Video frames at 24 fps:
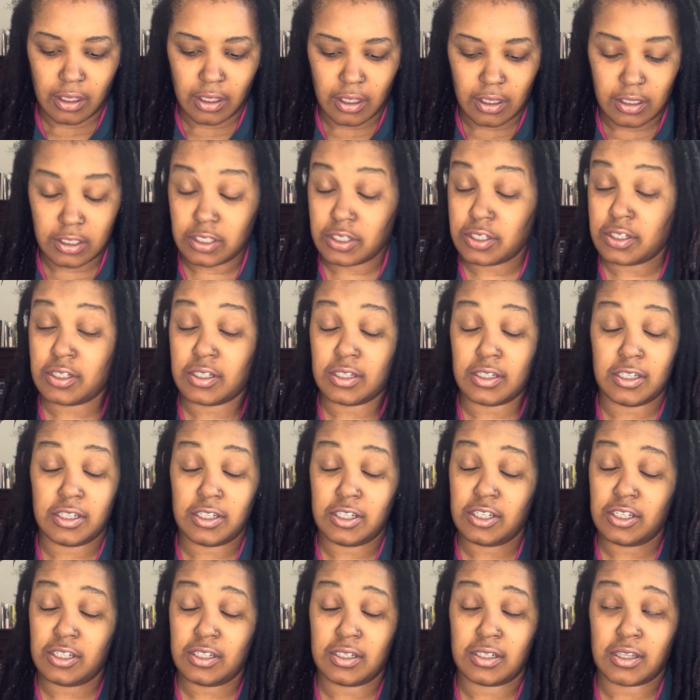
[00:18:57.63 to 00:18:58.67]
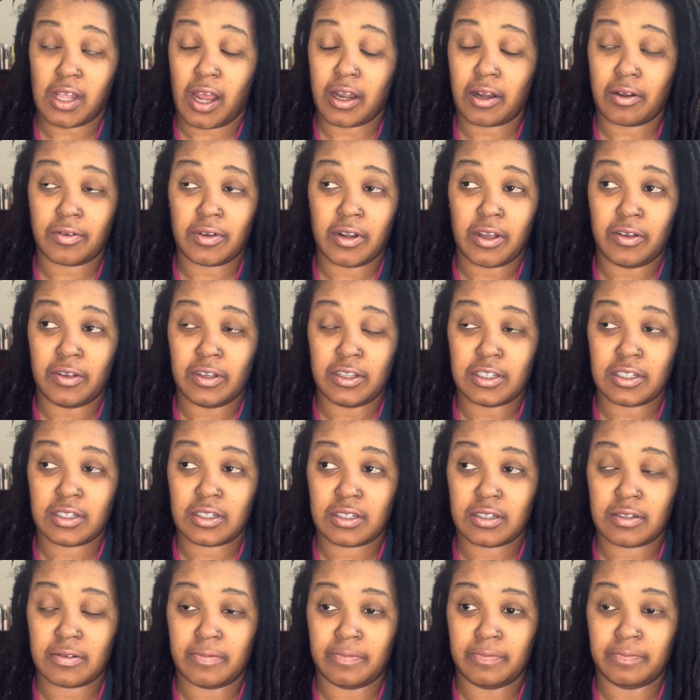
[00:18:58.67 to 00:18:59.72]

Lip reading: It's just, I don't know, it's